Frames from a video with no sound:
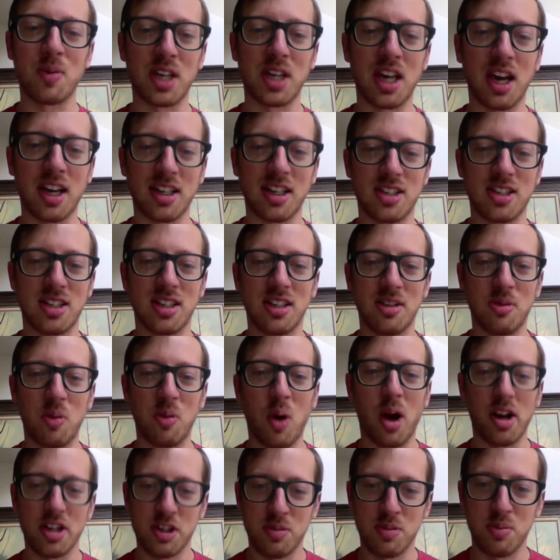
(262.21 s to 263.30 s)
We got to
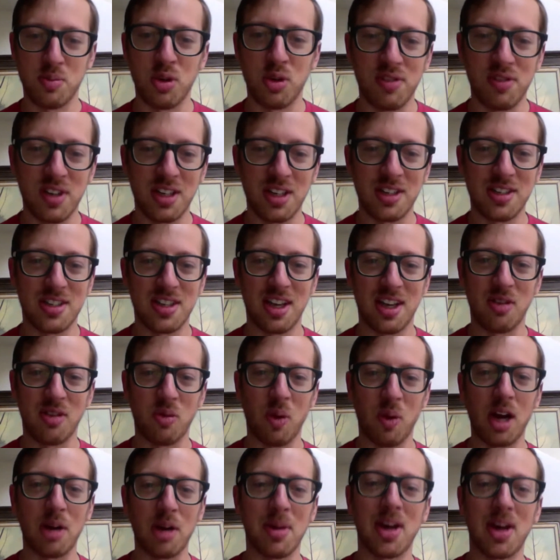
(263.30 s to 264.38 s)
watch movies and
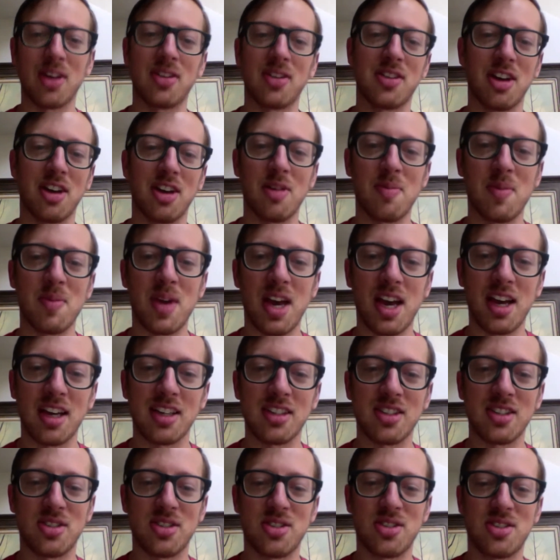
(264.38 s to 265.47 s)
write about them
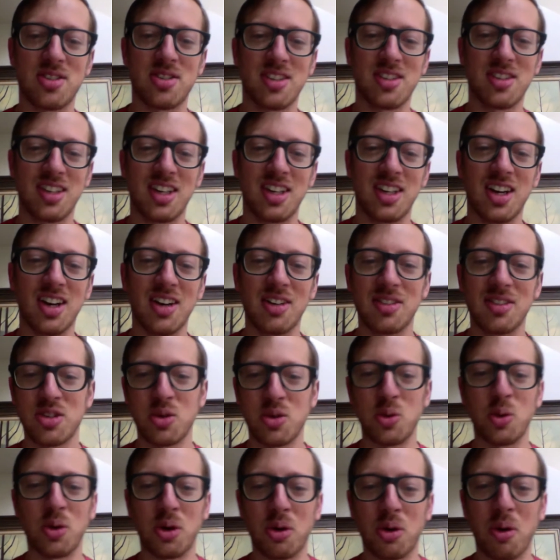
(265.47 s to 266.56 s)
as,
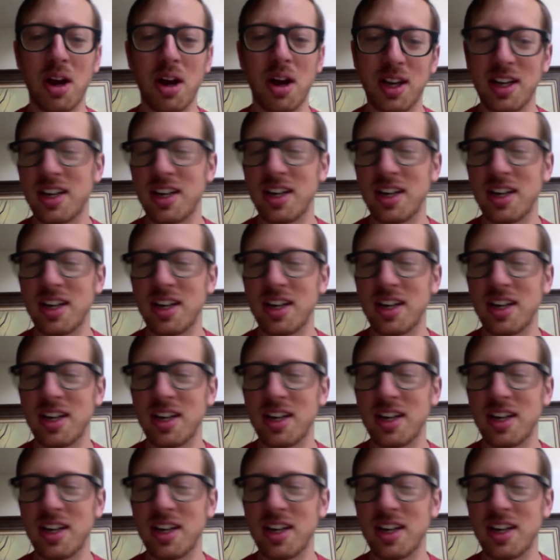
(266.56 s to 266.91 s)
school credit.